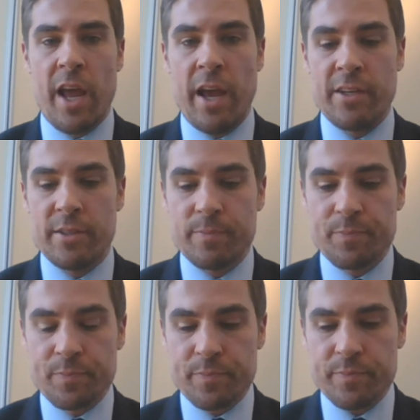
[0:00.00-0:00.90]
Act.
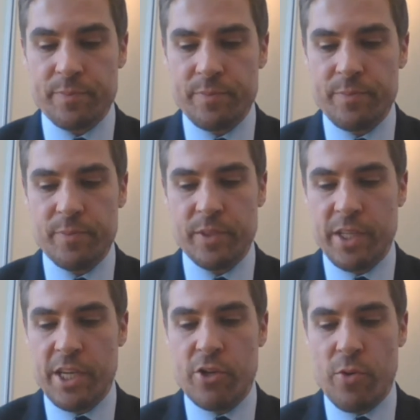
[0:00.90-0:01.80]

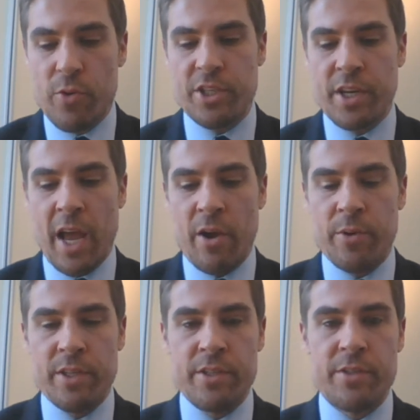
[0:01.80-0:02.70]
Key question
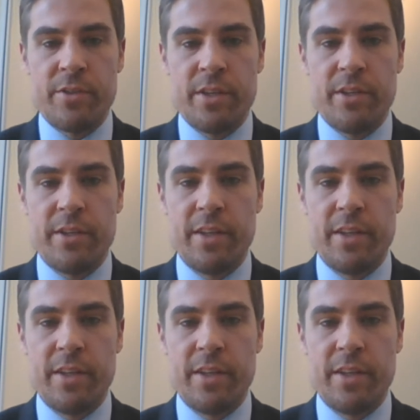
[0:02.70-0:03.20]
now is